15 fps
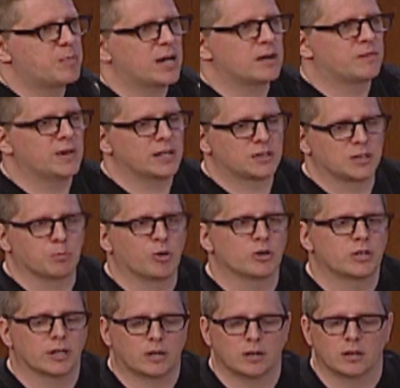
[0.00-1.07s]
benefits,
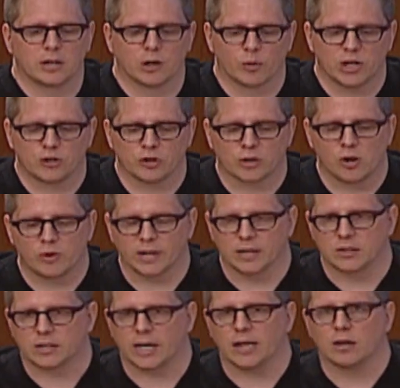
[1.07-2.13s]
particularly erasure coding and
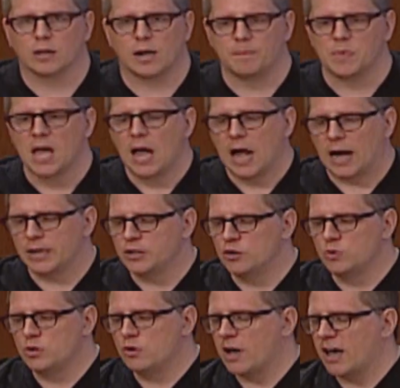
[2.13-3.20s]
scale,
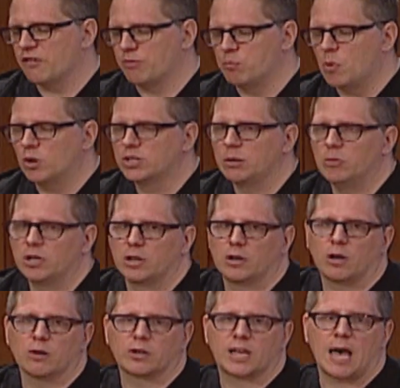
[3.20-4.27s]
you have
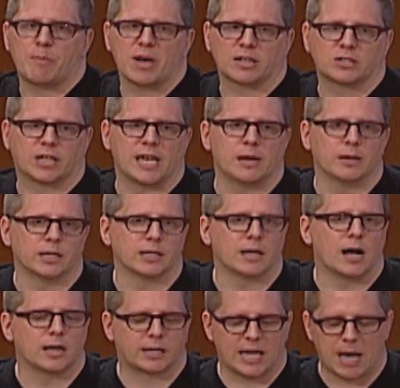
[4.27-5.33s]
multi-million-dollar
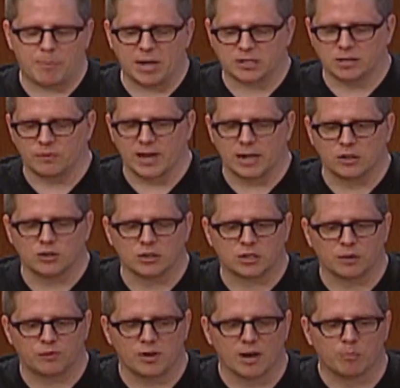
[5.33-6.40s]
CapEx advantages
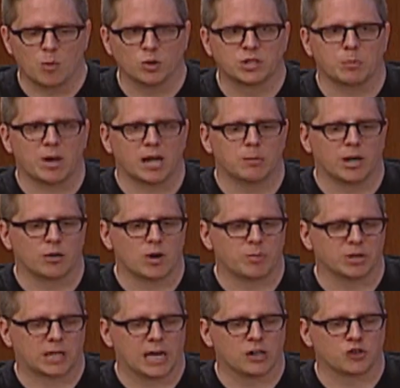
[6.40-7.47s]
if you have multi-petabyte
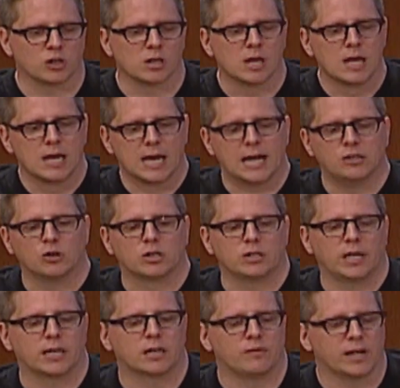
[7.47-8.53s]
replication and you could
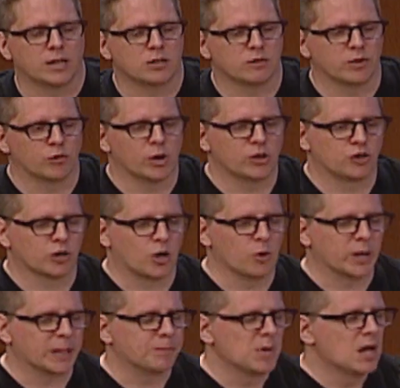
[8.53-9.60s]
take advantage of erasure
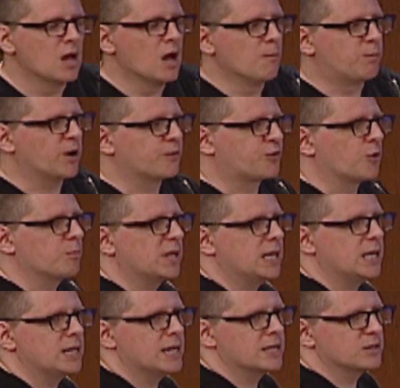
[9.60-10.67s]
coding. But for
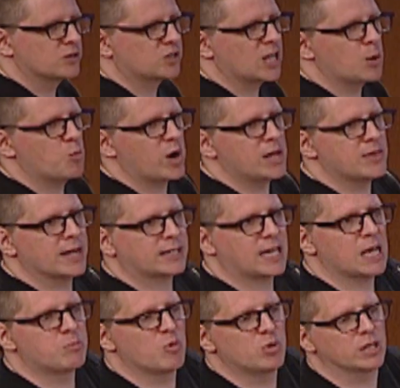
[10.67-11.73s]
me, in the same way that
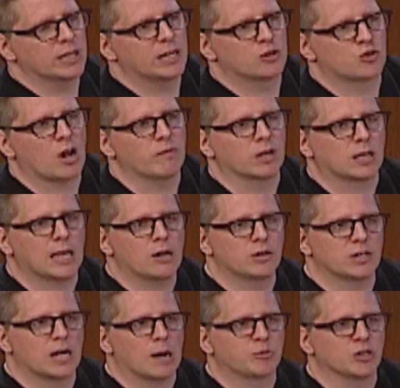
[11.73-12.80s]
capability is driving cloud
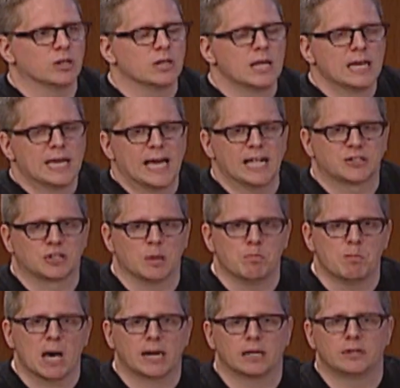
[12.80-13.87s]
adoption, it's the
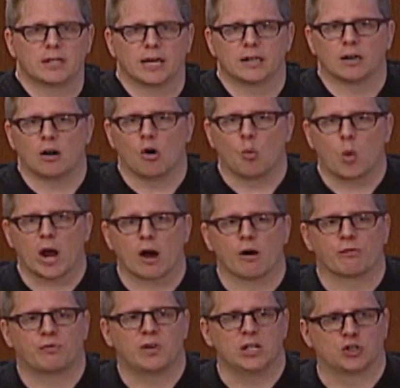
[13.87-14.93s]
metadata-aware
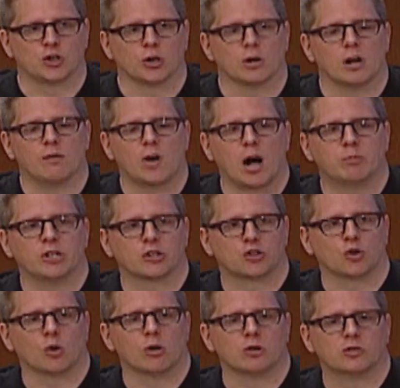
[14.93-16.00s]
feature of object
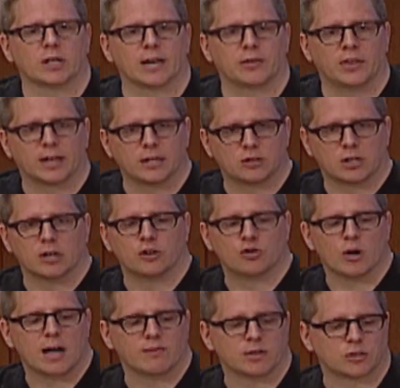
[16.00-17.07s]
storage that I think is going to
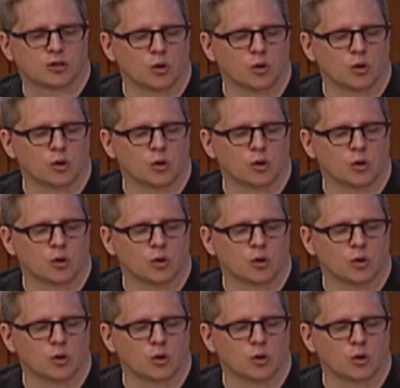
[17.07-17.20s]
drive us